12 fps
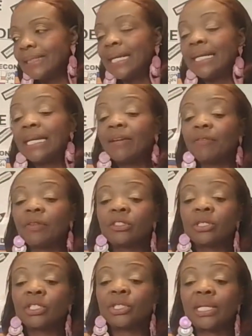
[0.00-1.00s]
endeavor,
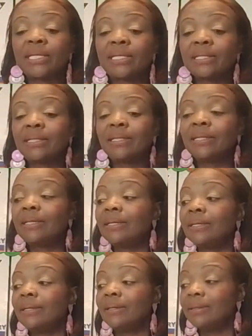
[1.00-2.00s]
such as
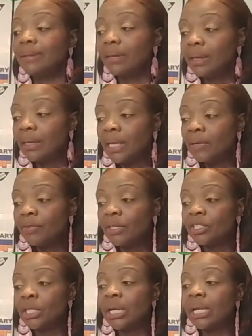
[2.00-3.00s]
giving
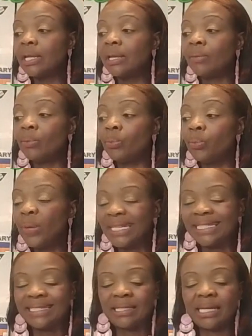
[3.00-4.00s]
a child a
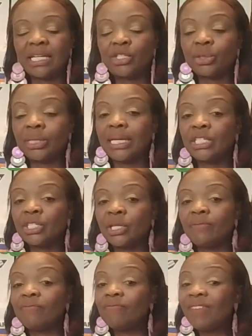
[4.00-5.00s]
rich
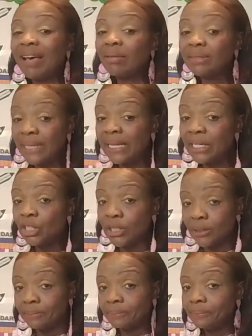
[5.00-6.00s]
education
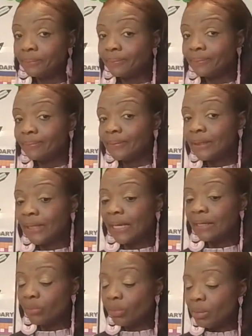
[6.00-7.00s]
foundation,
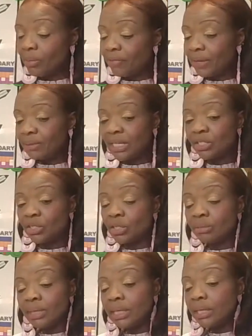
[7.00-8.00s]
okay? Remember, foundation
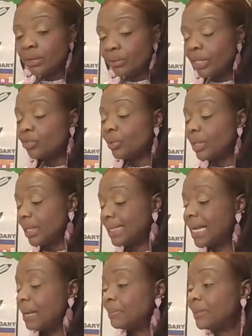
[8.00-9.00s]
don't mean they graduated
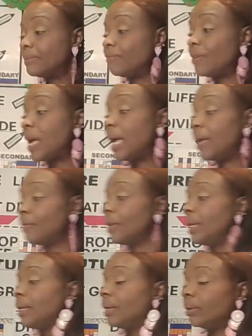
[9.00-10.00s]
top 5
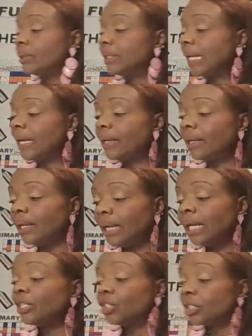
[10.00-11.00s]
or 10.
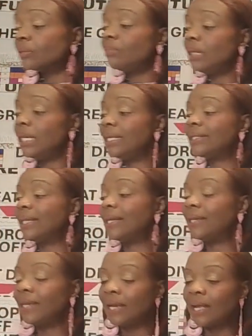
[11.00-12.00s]
It just means
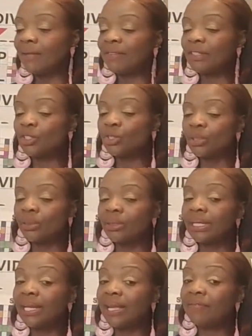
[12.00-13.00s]
that they have a
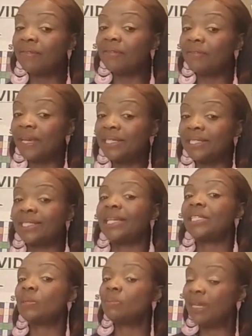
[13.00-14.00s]
certain level of
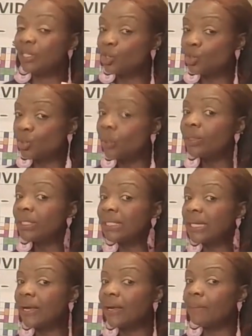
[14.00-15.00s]
education by a certain
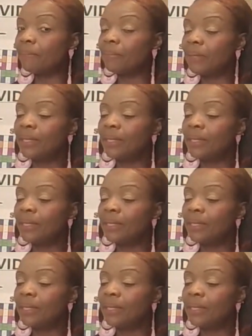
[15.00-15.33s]
time